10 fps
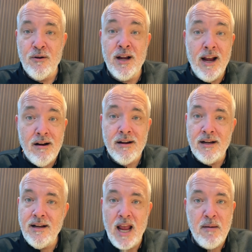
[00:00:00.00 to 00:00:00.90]

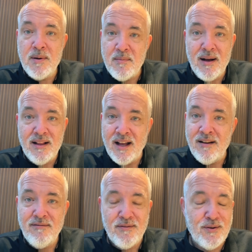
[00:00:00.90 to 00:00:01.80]
Gary came into my
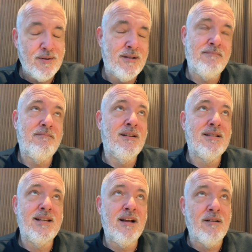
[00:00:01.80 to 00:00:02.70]
life through a
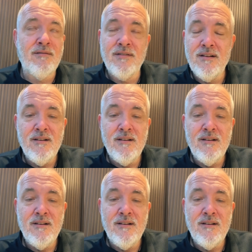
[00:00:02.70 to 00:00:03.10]
set of,